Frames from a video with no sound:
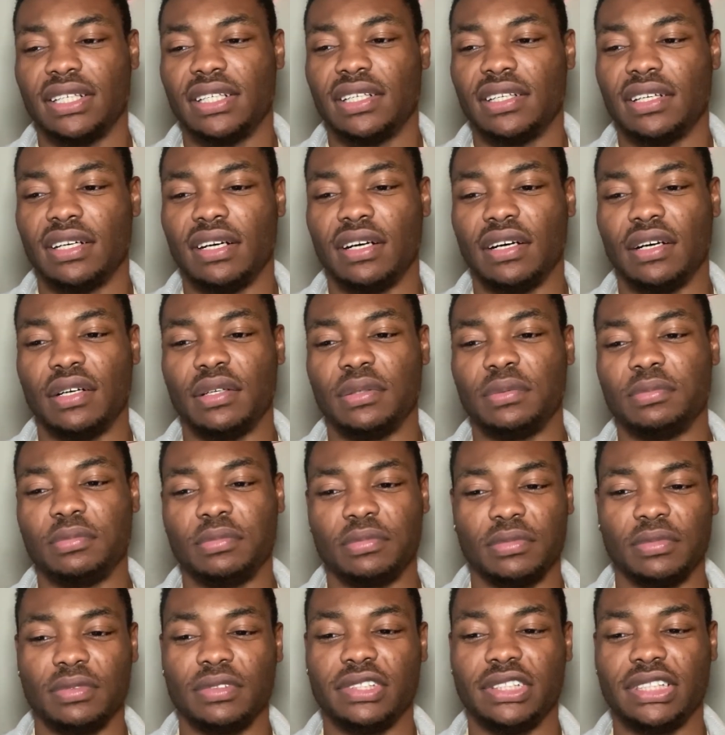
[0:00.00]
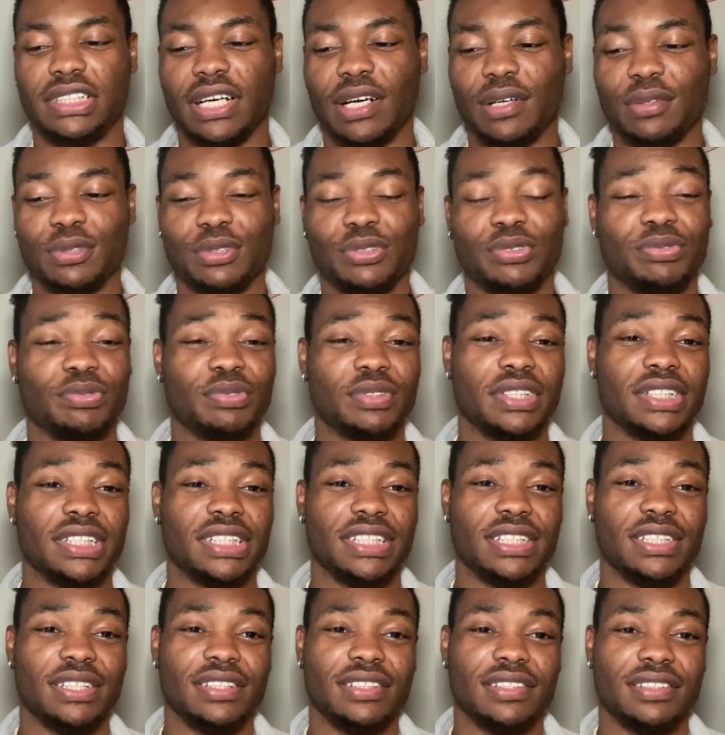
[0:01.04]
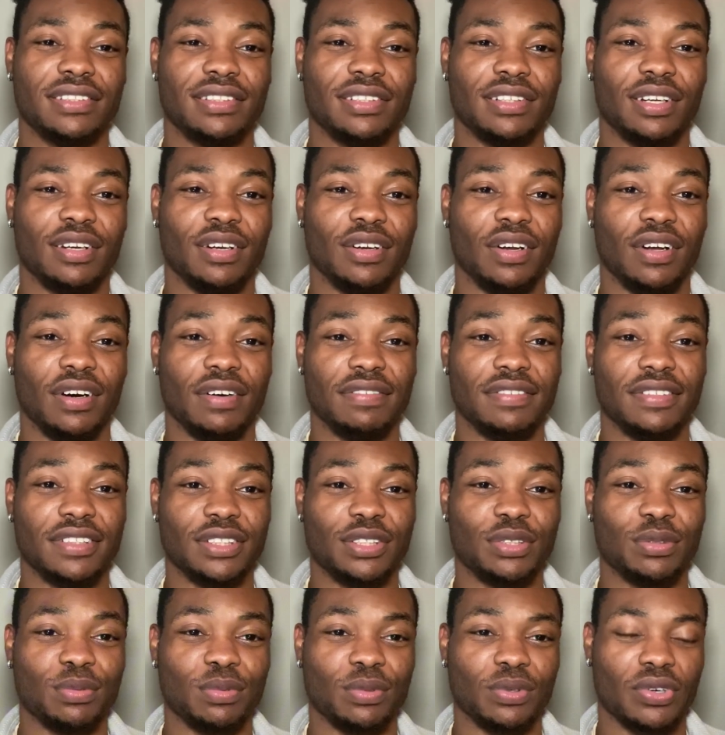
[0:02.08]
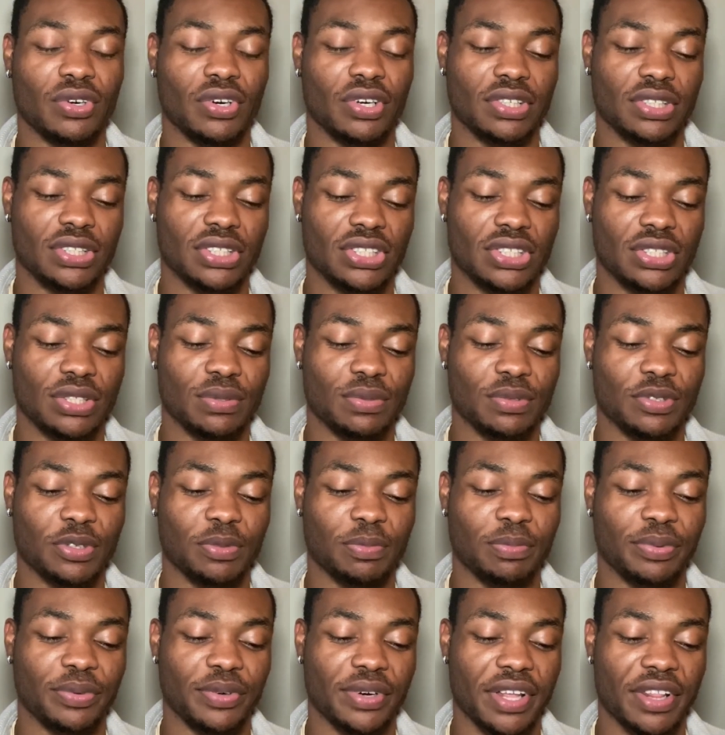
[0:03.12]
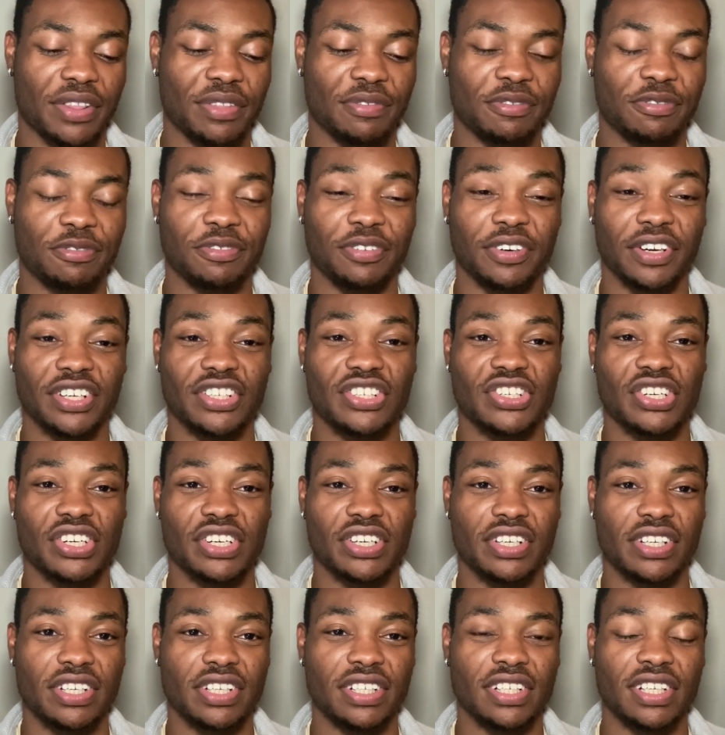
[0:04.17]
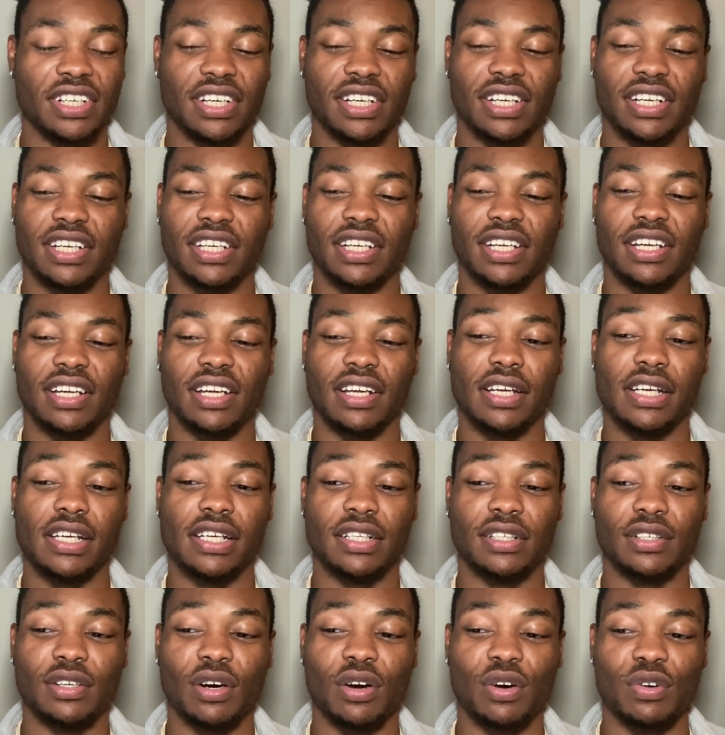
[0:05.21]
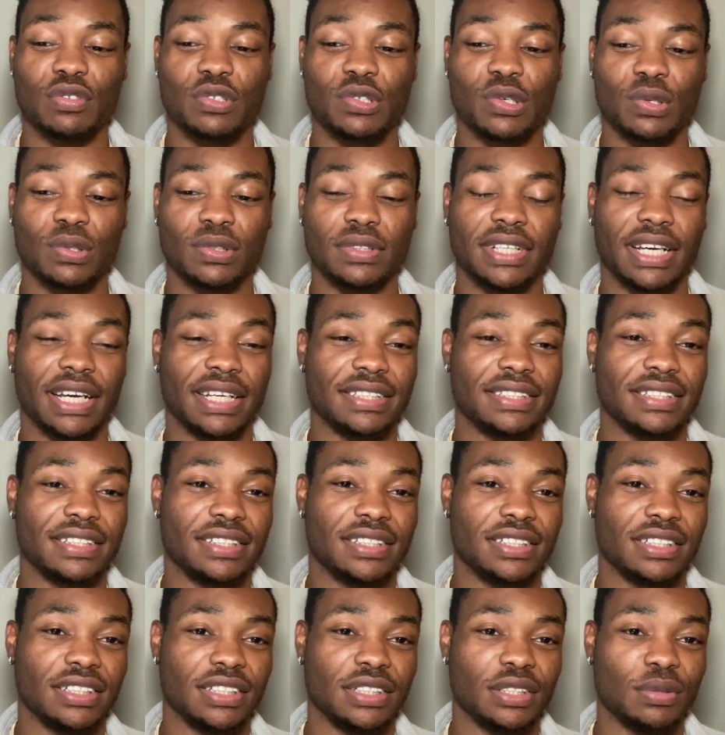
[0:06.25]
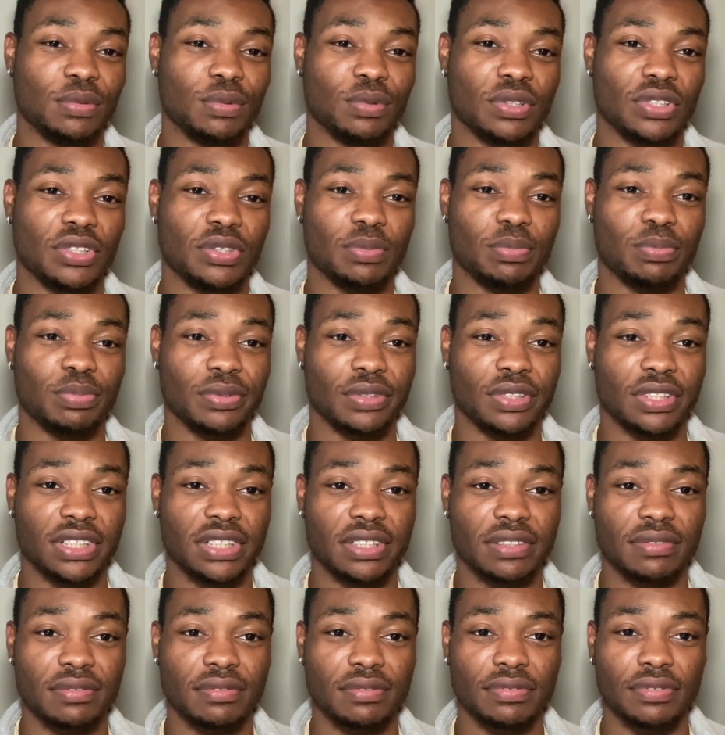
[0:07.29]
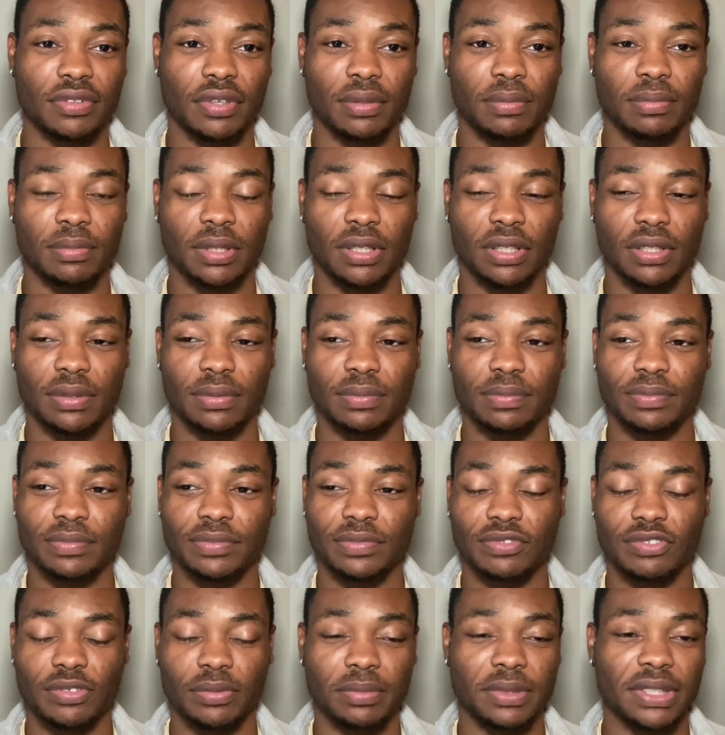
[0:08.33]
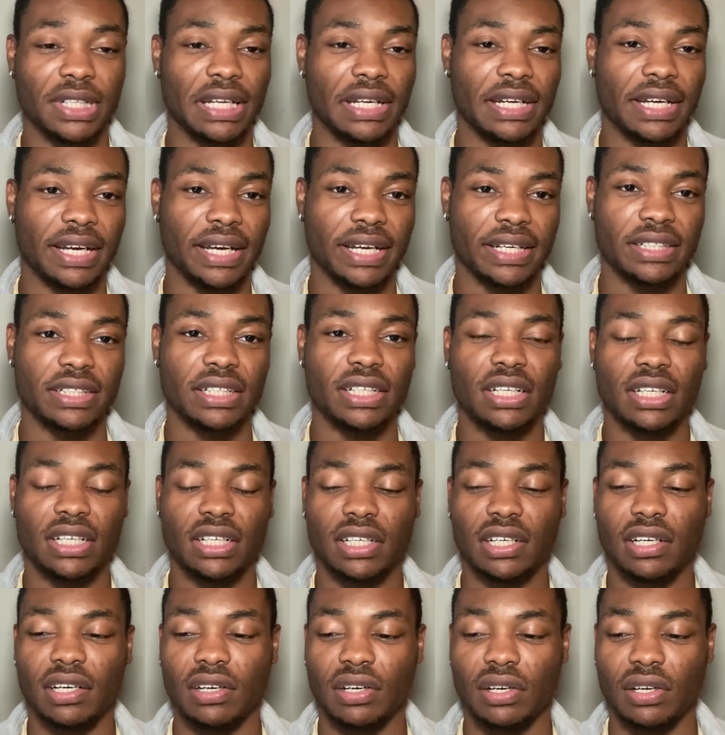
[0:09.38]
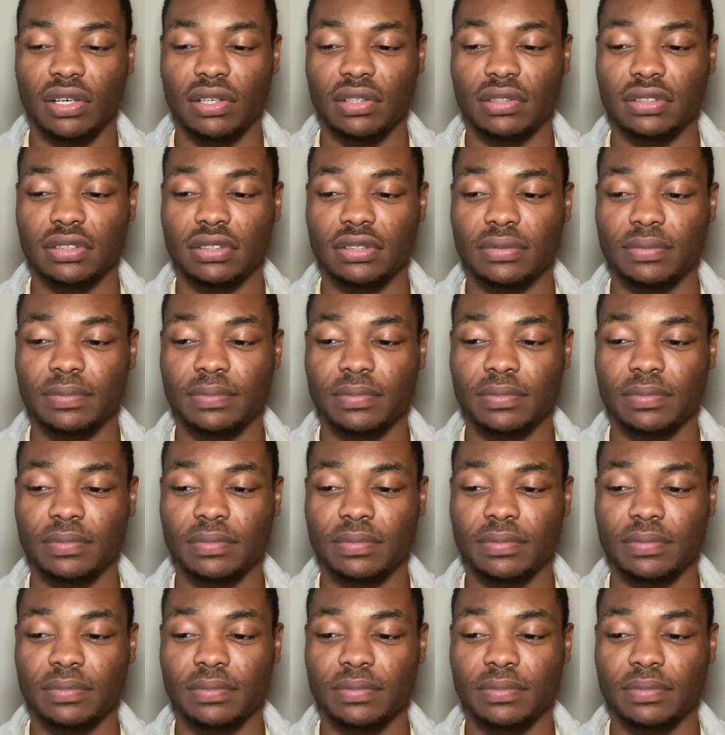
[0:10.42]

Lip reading: That was really lovely to watch. It was a breath of fresh air, and also tactically was brilliant from Ten Hag. Uh,